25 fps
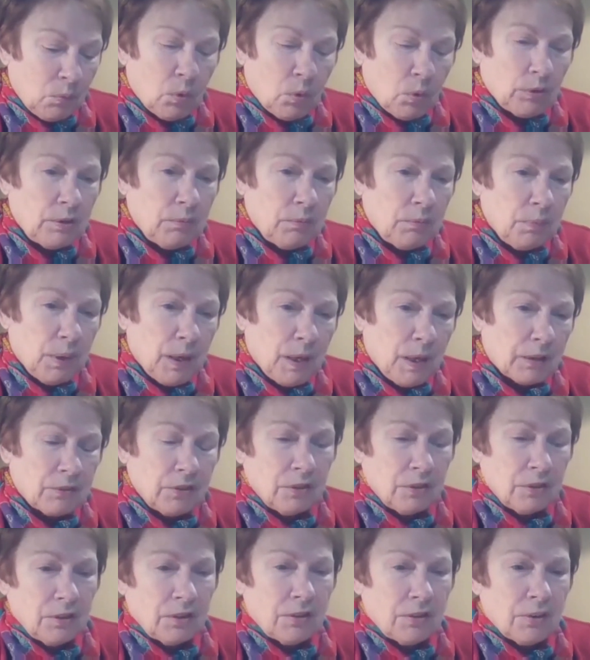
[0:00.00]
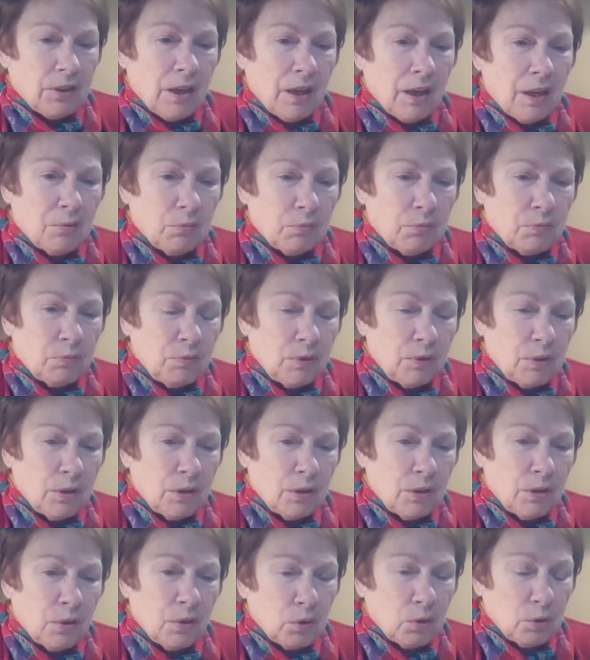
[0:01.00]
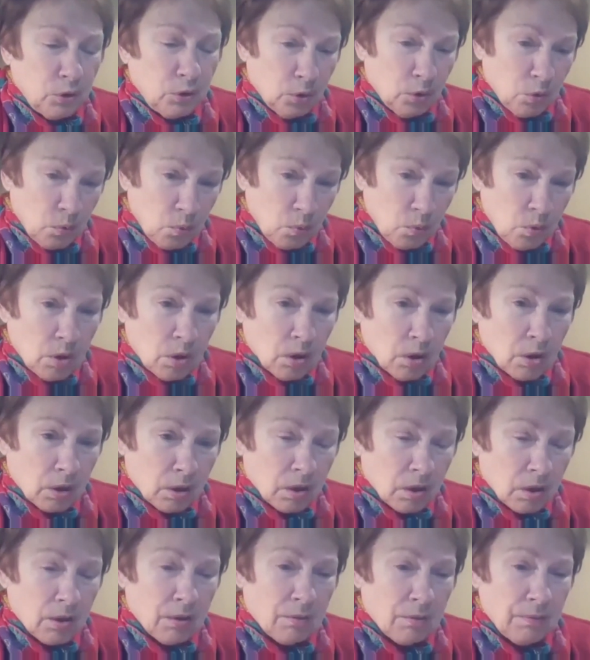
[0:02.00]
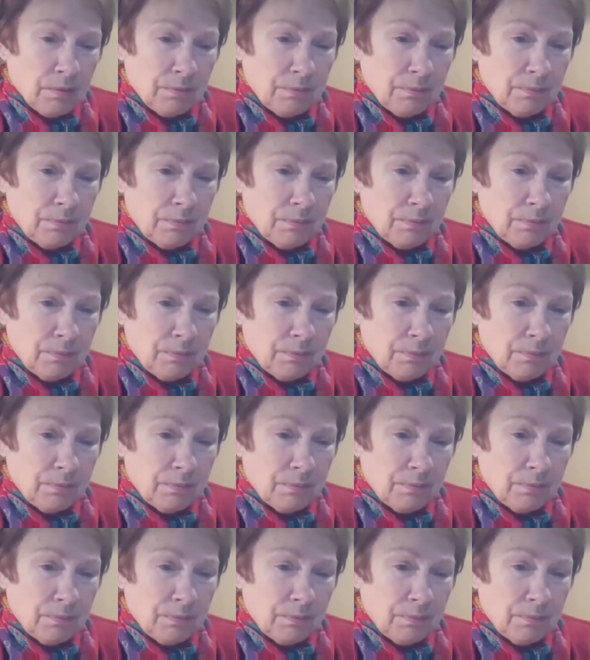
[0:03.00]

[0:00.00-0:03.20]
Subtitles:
what impact did it have on your work?